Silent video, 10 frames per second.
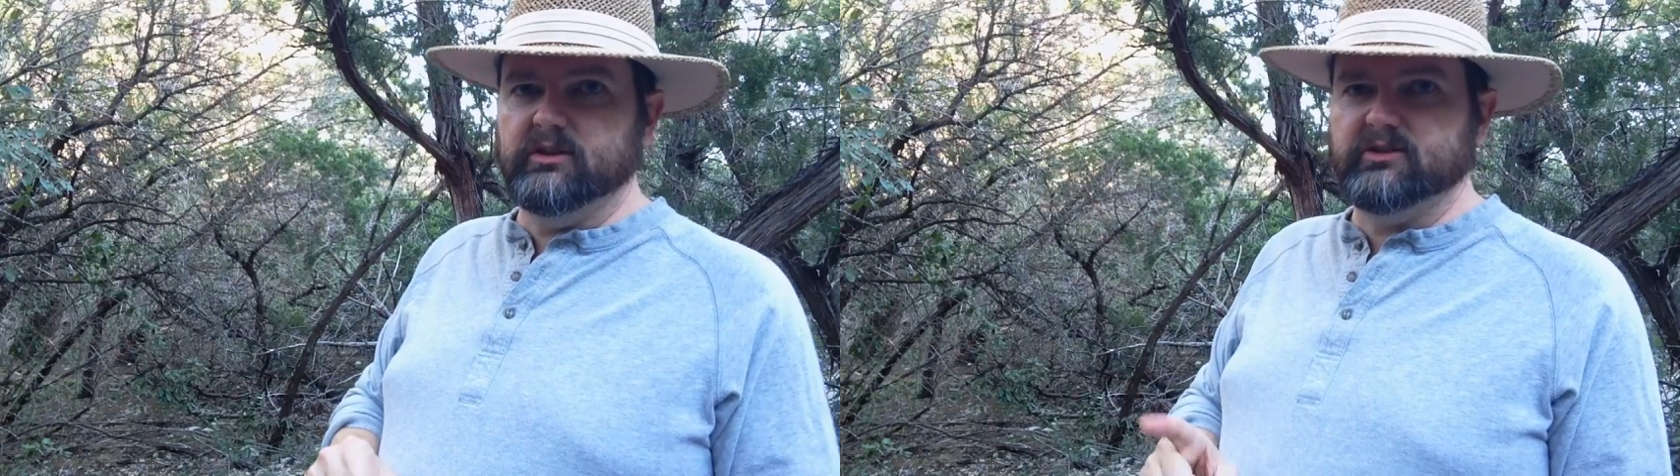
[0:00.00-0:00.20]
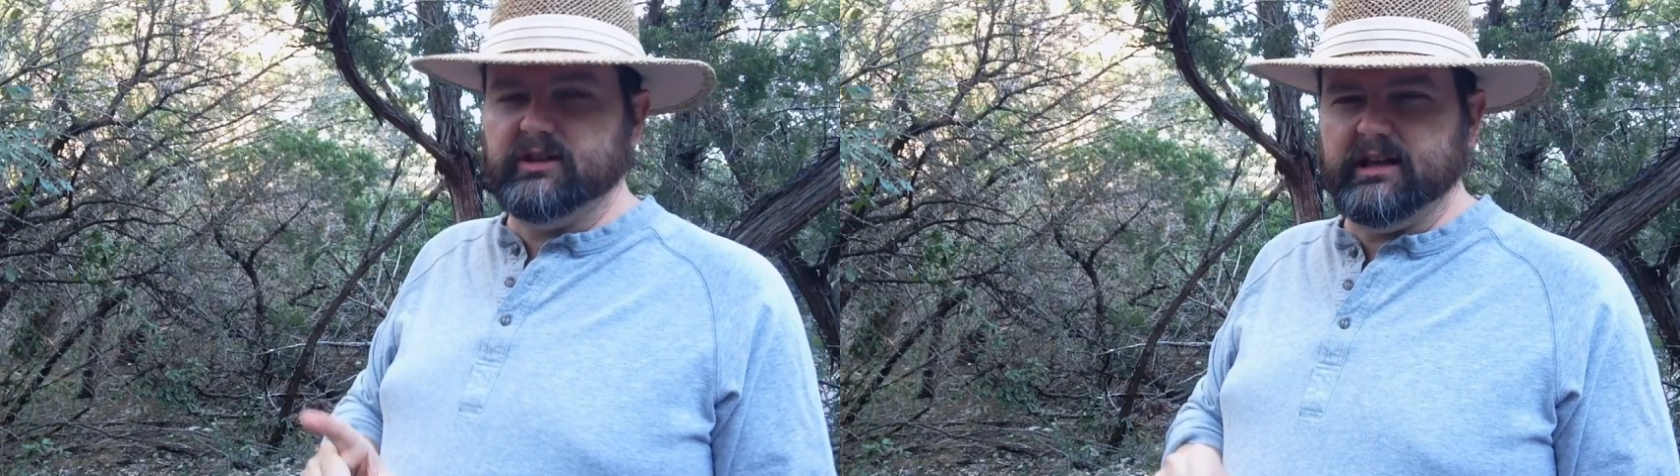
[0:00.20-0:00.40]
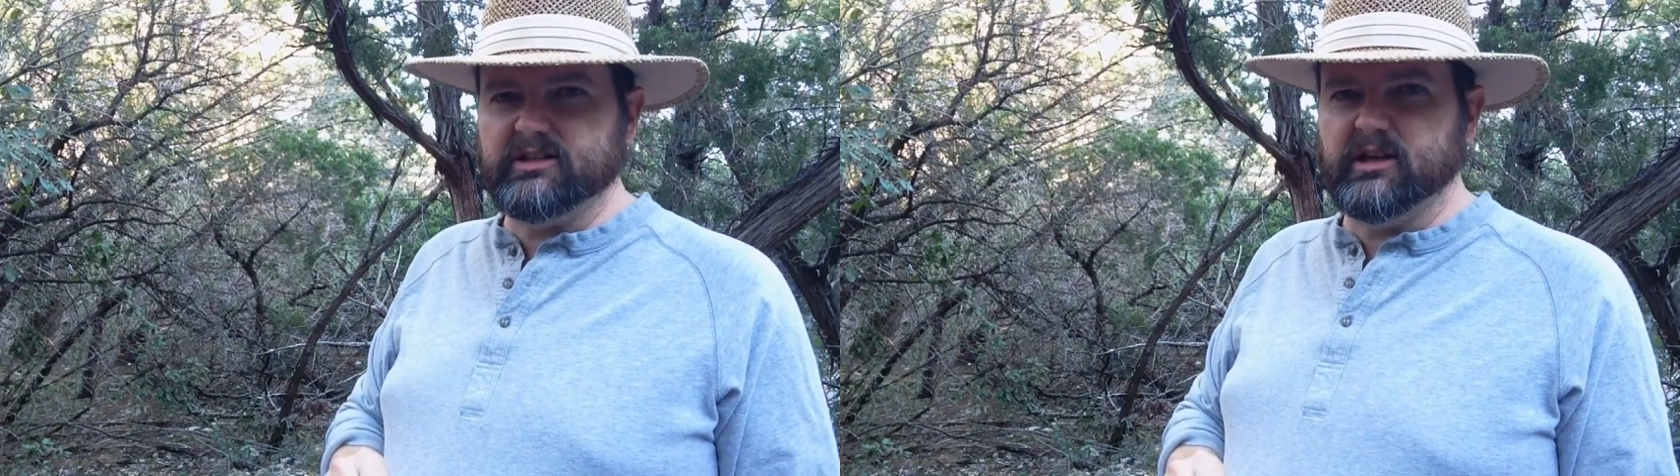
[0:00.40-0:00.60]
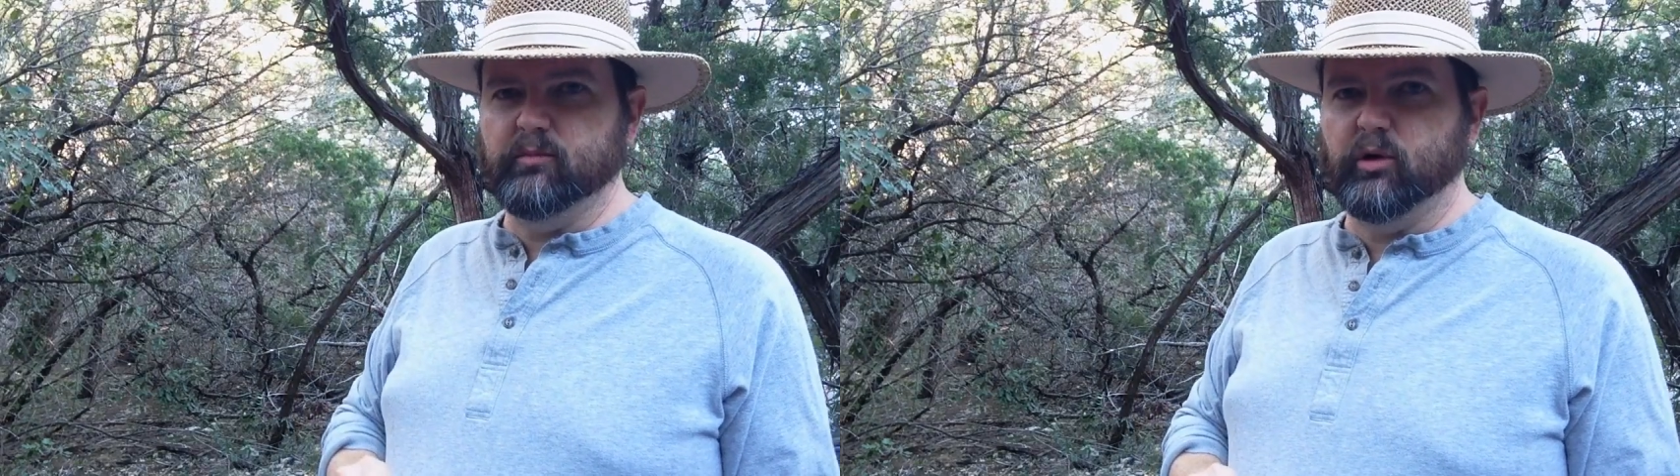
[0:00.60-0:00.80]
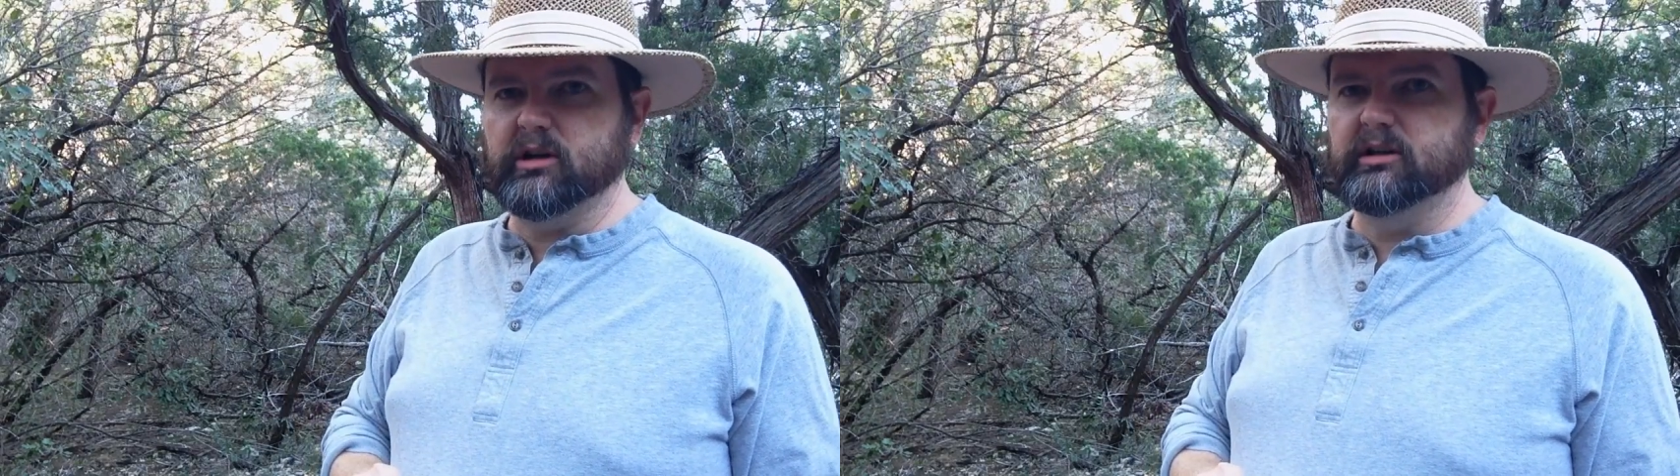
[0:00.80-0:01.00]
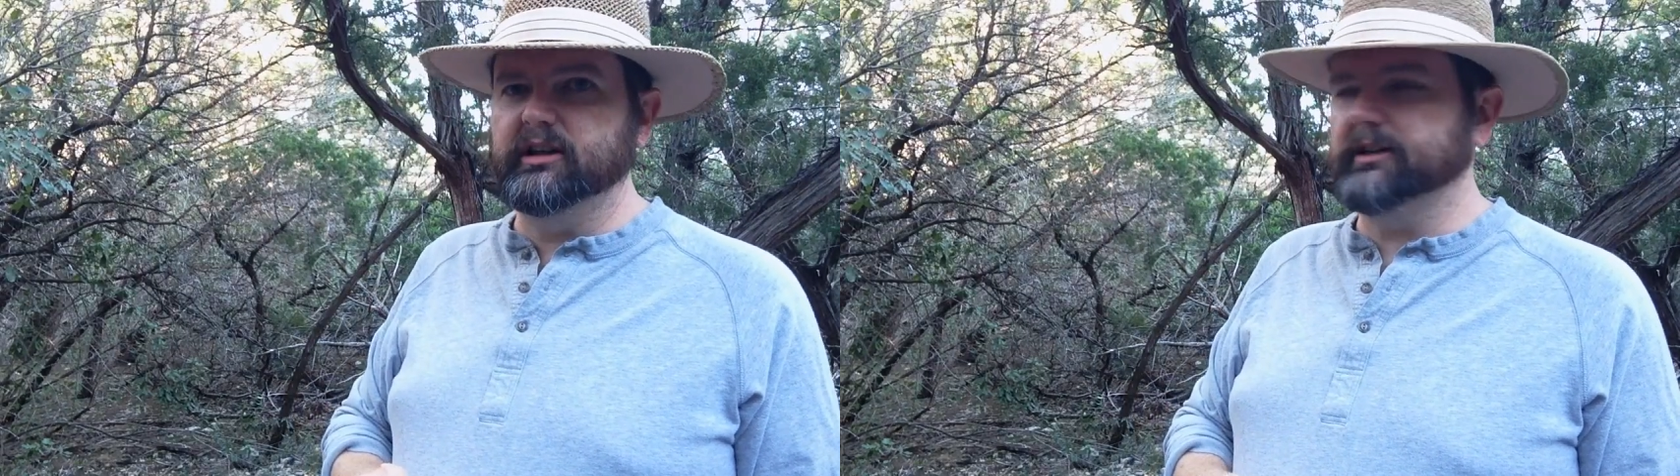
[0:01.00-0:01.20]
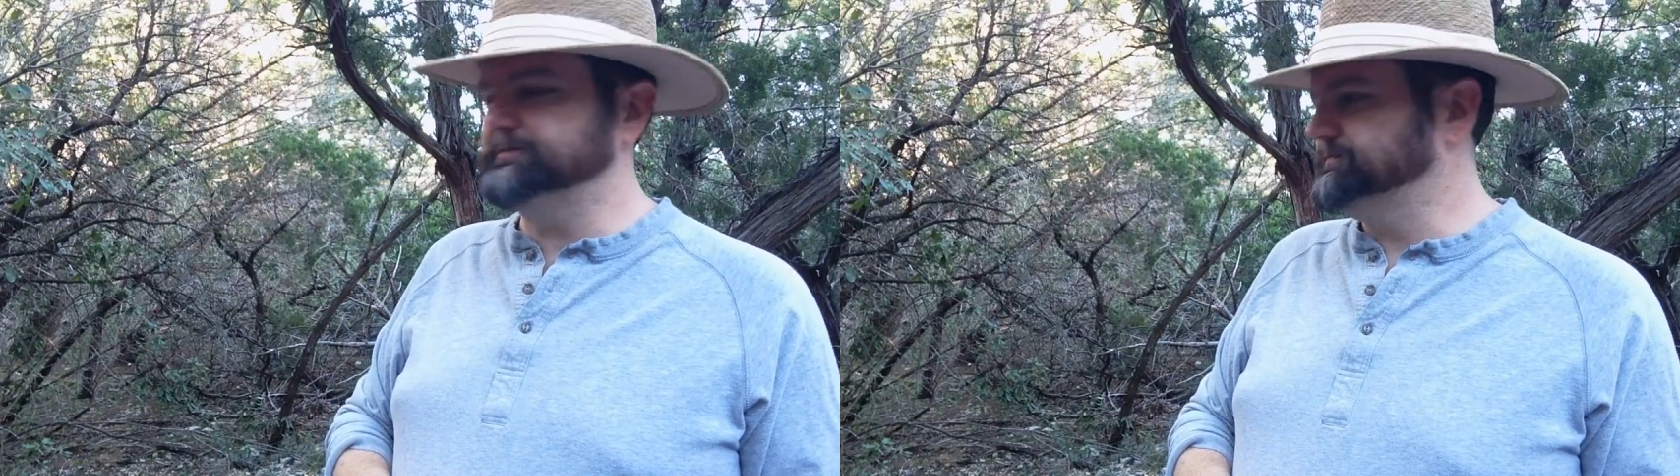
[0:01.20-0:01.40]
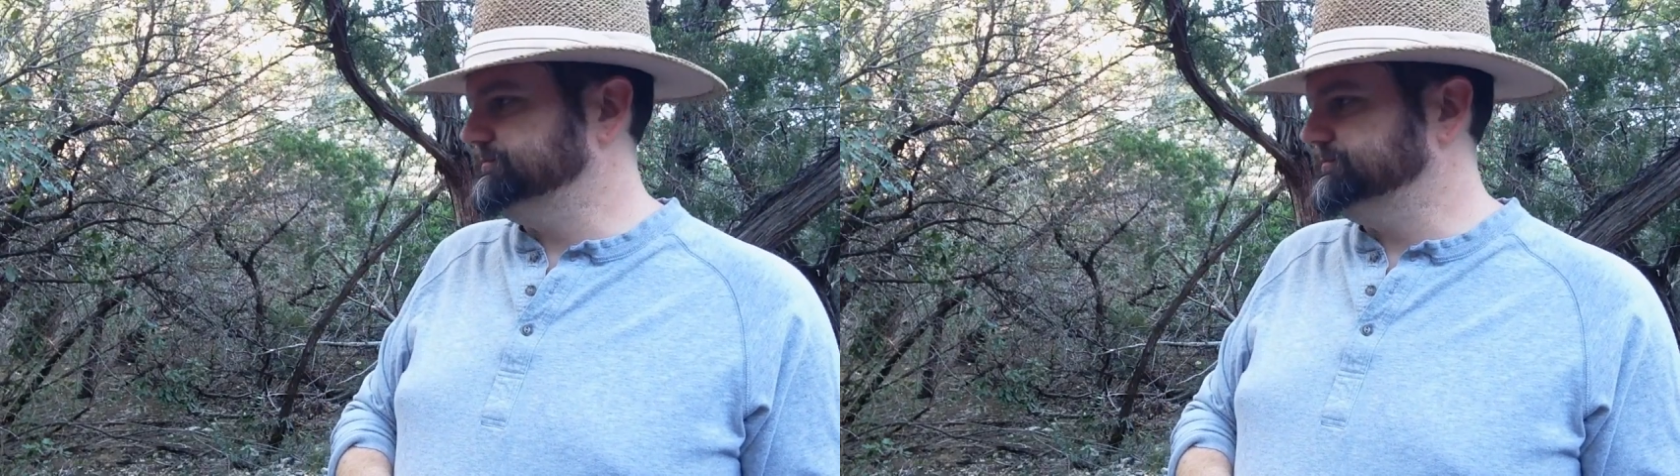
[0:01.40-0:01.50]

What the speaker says: so that's more clear.